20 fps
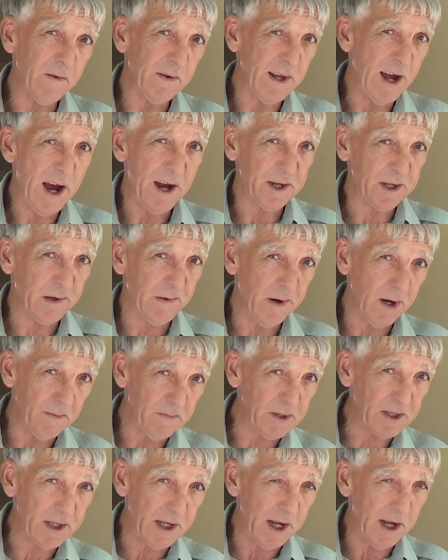with ice
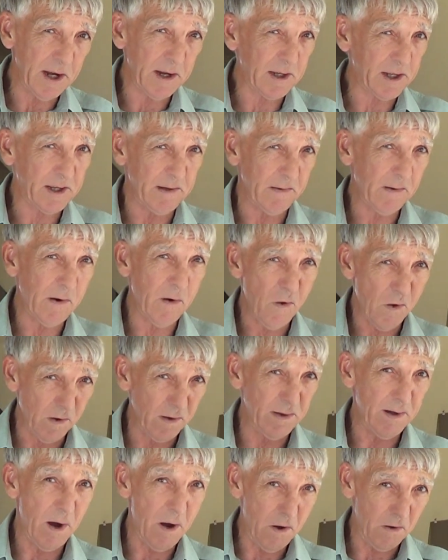cream sticks or
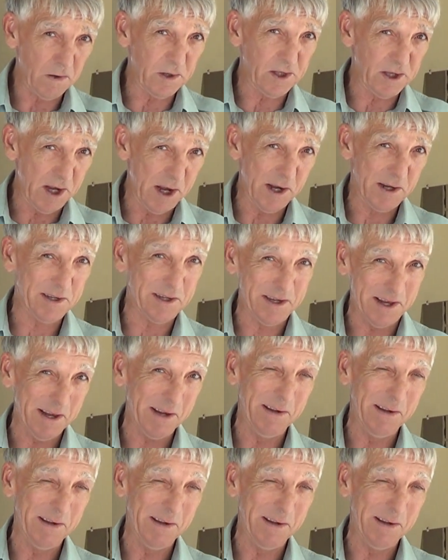corn dog sticks.